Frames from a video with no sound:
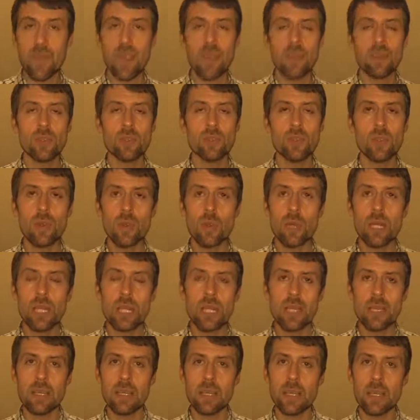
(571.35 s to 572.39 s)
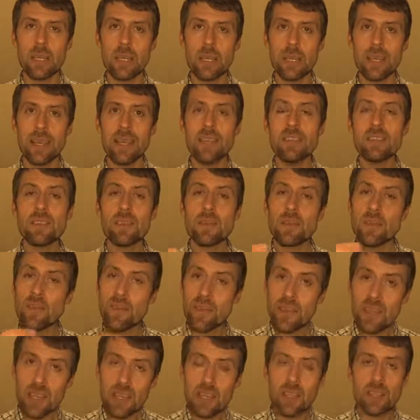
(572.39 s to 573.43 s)
So
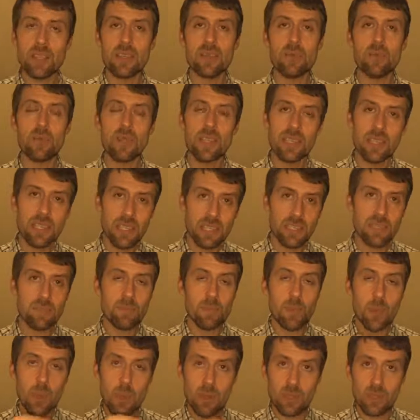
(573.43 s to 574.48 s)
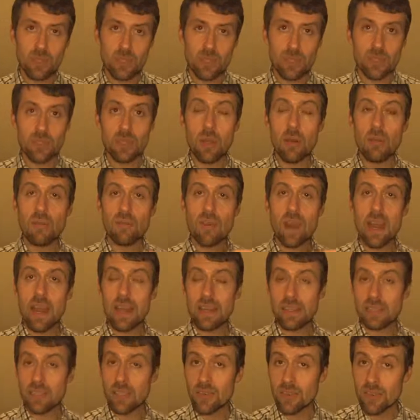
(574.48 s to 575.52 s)
interfere with this process of
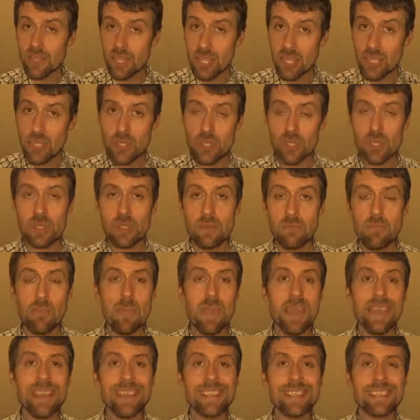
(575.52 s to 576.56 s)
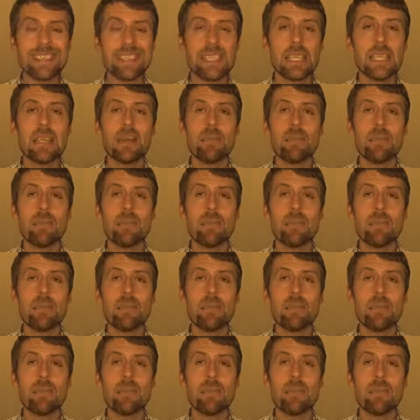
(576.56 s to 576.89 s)
art creation makes